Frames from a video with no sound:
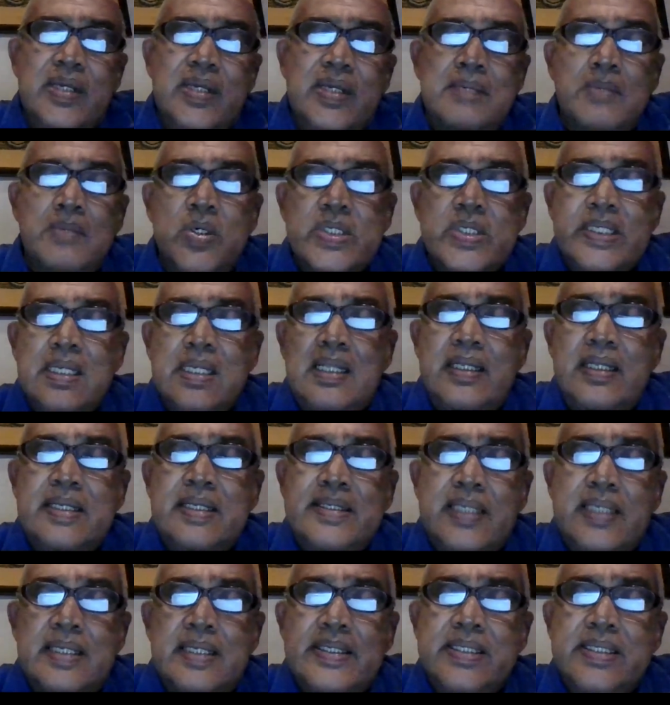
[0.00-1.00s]
emotional
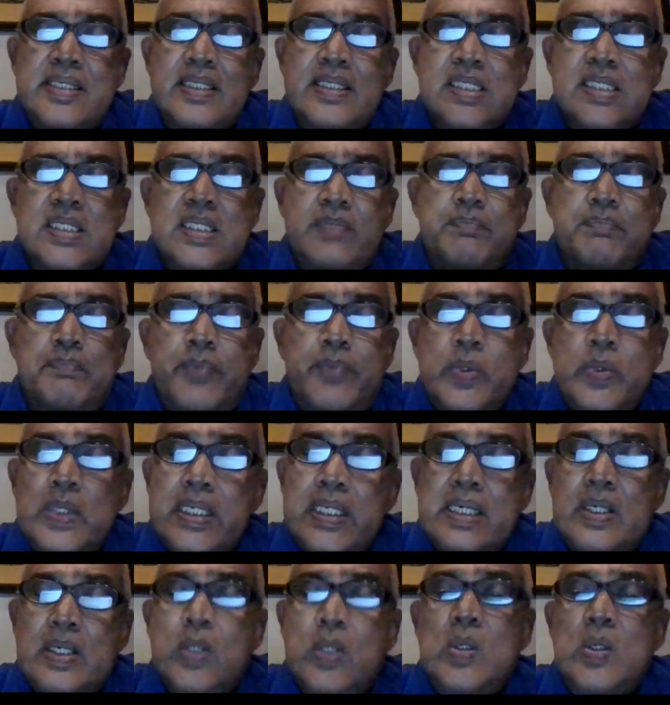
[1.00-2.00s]
intelligence,
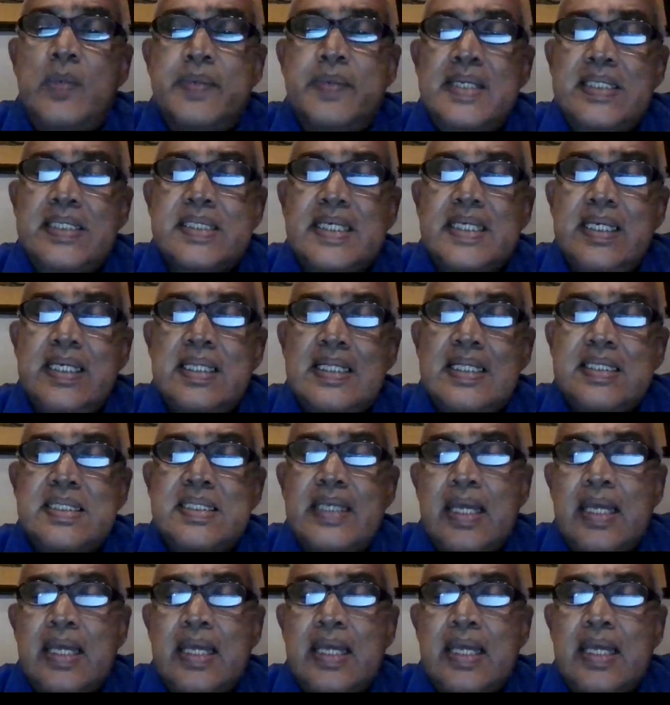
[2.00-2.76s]
poor coping skills,